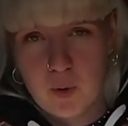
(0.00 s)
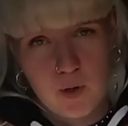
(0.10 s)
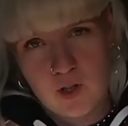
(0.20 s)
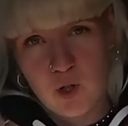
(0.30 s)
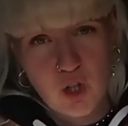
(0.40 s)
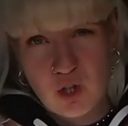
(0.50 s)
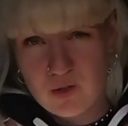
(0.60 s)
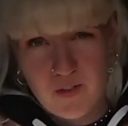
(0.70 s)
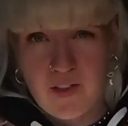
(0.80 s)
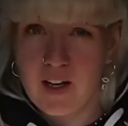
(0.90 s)
You can use
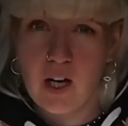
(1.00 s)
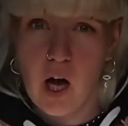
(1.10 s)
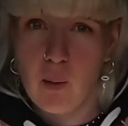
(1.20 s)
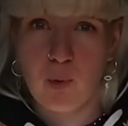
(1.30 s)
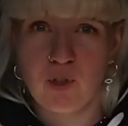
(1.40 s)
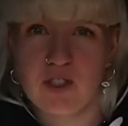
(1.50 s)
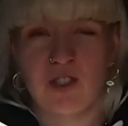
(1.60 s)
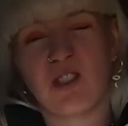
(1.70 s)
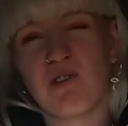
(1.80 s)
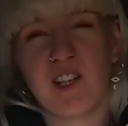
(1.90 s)
the thick cardboard, it's
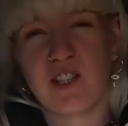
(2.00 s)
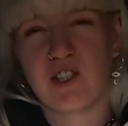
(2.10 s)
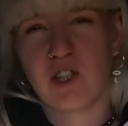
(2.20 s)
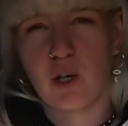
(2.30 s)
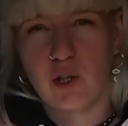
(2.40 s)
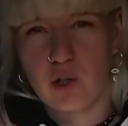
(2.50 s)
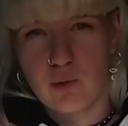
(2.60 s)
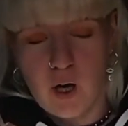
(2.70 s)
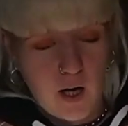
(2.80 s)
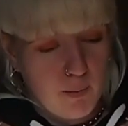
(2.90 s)
just really to show
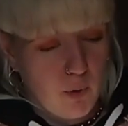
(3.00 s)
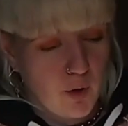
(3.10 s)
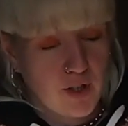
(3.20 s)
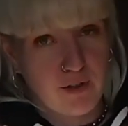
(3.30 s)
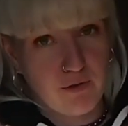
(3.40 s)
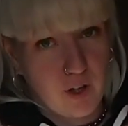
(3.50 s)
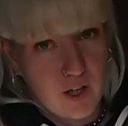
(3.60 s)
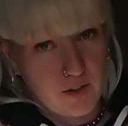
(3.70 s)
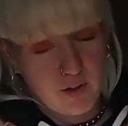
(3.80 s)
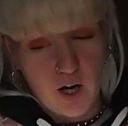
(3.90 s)
you on a different
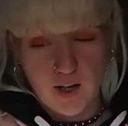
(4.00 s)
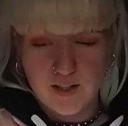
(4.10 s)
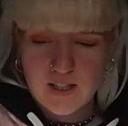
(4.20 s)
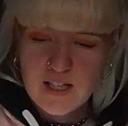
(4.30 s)
kind of card.